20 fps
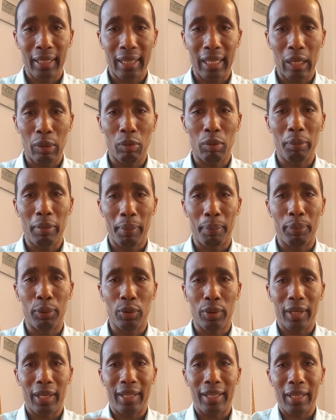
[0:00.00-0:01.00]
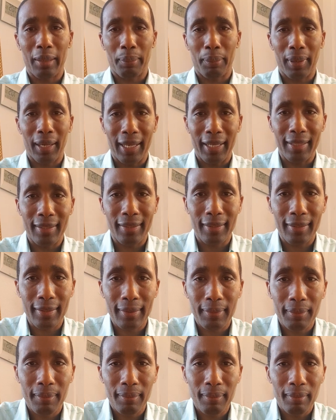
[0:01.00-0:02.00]
They will be put in their
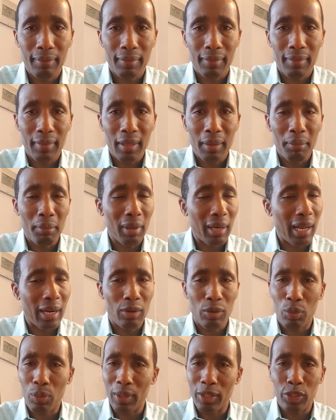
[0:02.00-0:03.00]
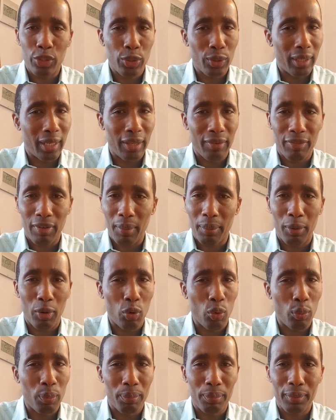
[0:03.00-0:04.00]
place. But I don't want you to give up
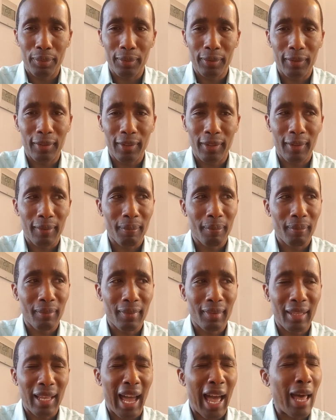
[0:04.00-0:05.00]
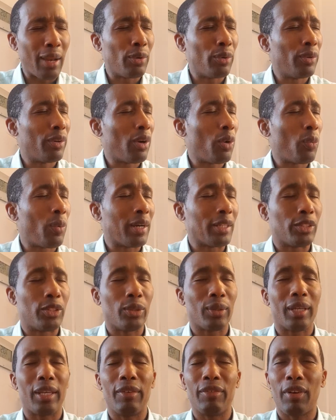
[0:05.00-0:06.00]
hope. I do not want
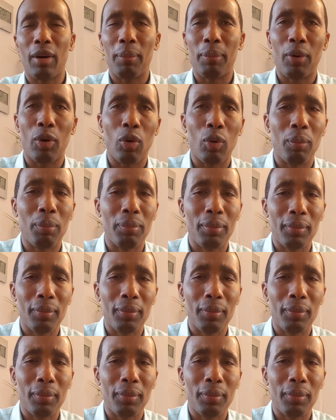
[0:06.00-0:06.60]
you to give up hope.